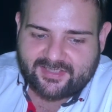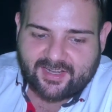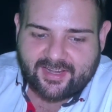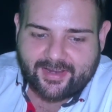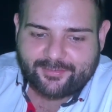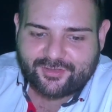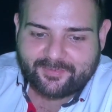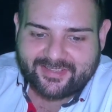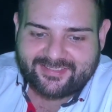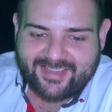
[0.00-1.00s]
and helps to
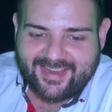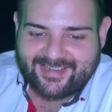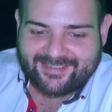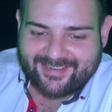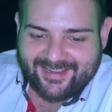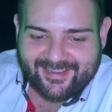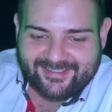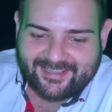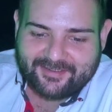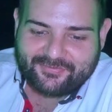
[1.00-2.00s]
maintain
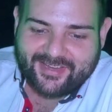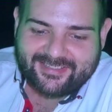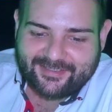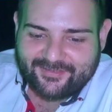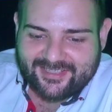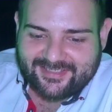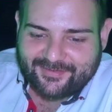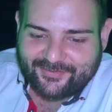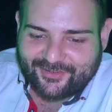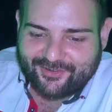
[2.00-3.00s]
the effectiveness
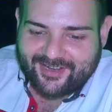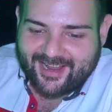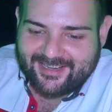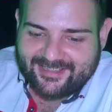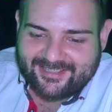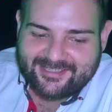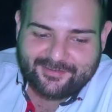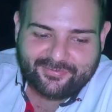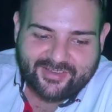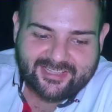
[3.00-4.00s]
of chlorine in
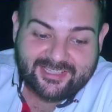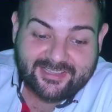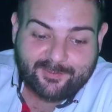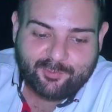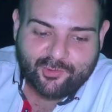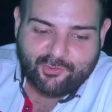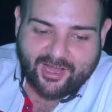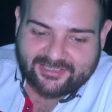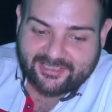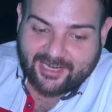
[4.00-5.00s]
disinfecting the pool water.